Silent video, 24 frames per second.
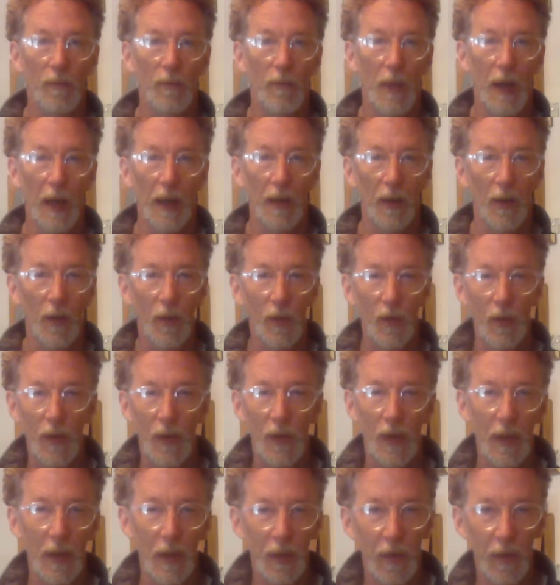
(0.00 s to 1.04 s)
Milo's
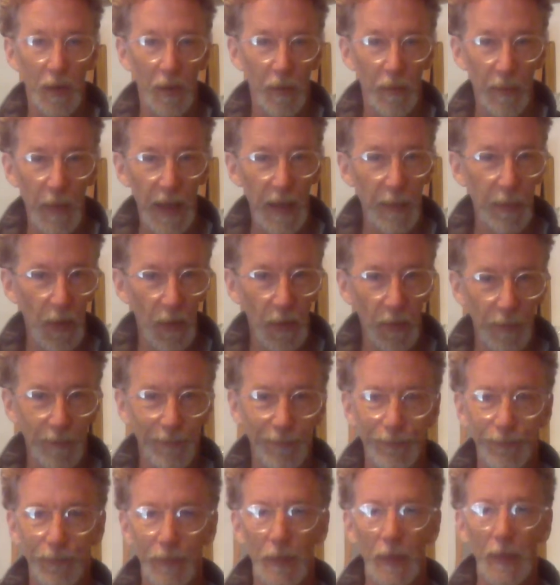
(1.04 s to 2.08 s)
sister, Maple,
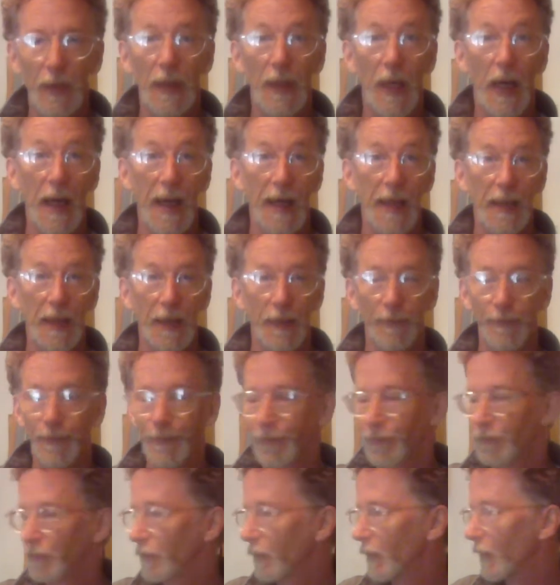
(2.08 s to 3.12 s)
died.
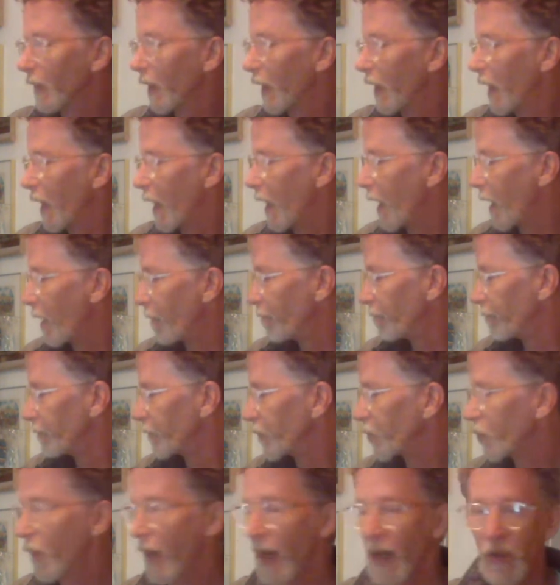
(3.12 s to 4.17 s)

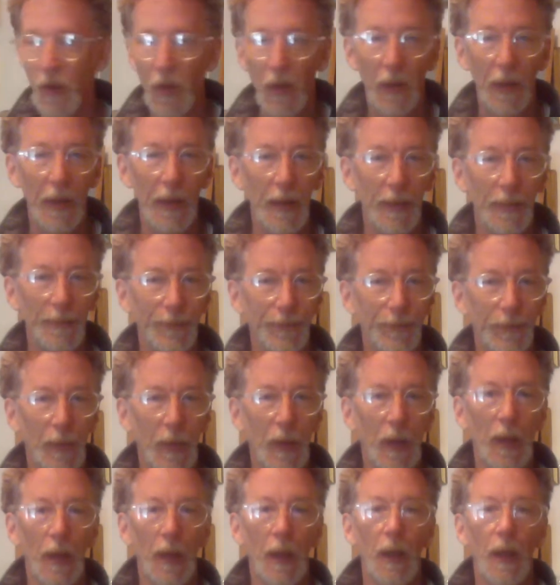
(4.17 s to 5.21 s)
Tragically,
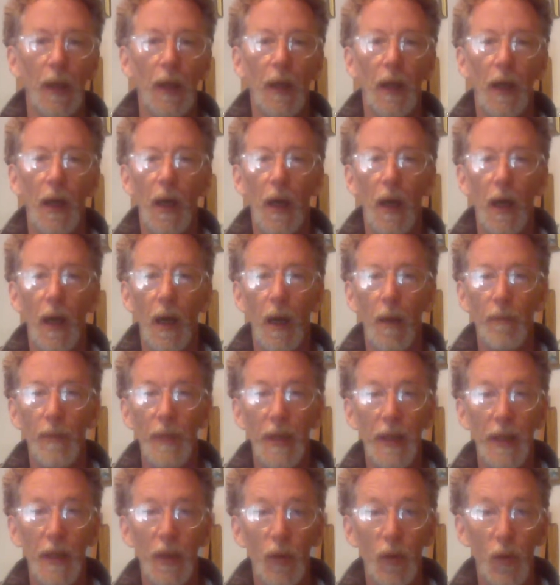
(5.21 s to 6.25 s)

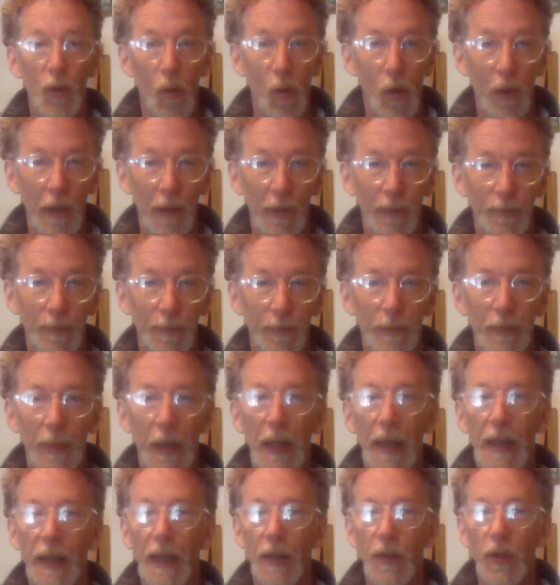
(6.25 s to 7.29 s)
in a drawer. I
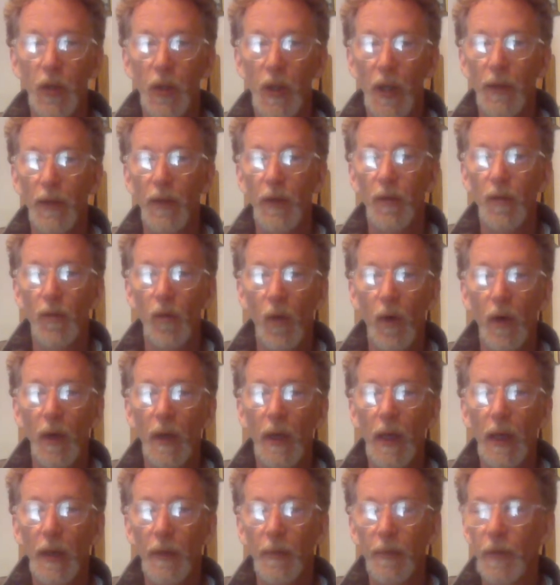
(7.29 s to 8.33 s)
had shut the drawer
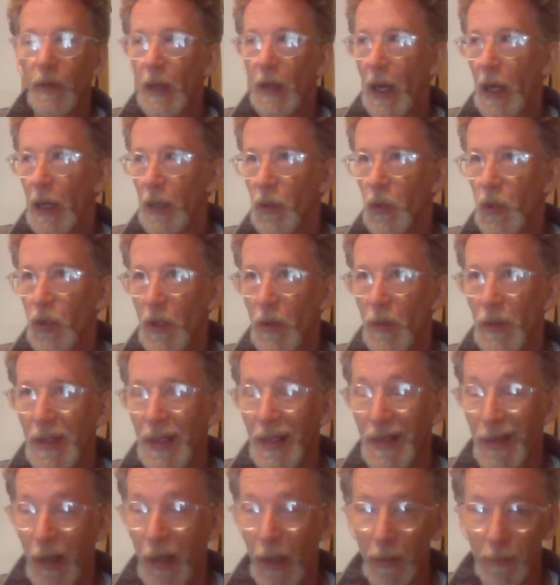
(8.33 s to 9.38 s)
and forgotten she was
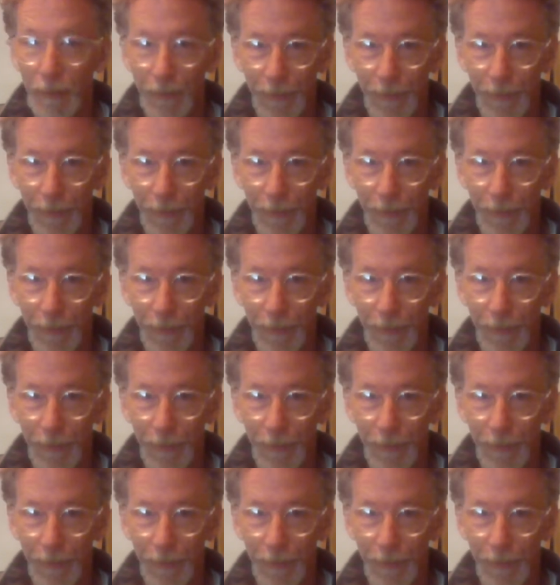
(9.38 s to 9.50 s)
in there.